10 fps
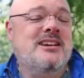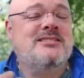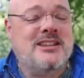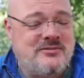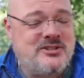
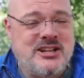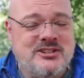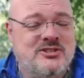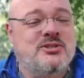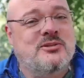set of
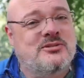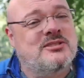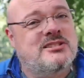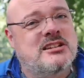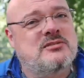changes through
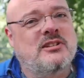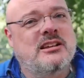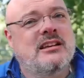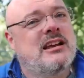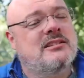
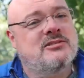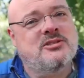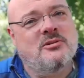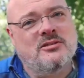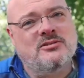successfully, and
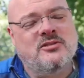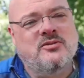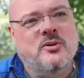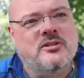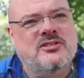so on and so
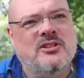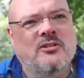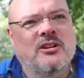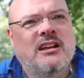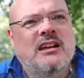forth.
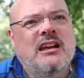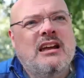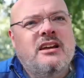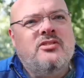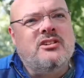So
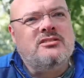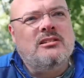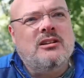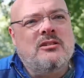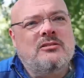there's a
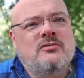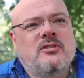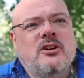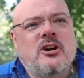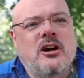lot of
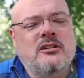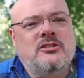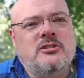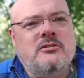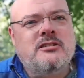
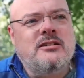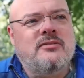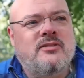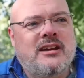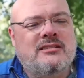contrary
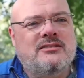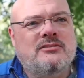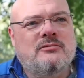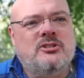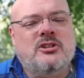effects
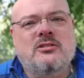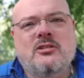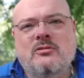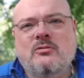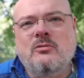which are
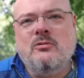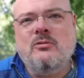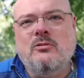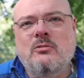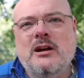not
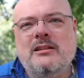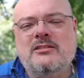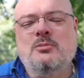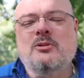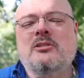well
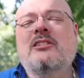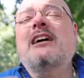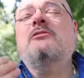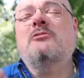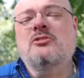explored, or
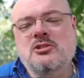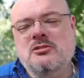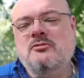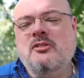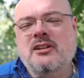
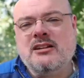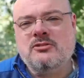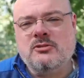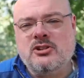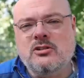counterintuitive effects
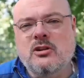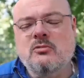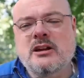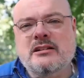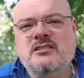which are not
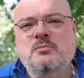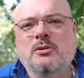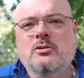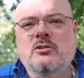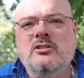well
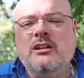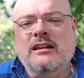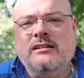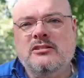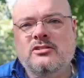explored,
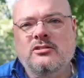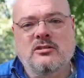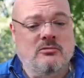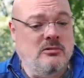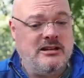and
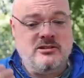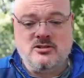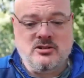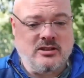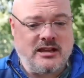we need to
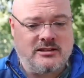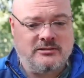do that.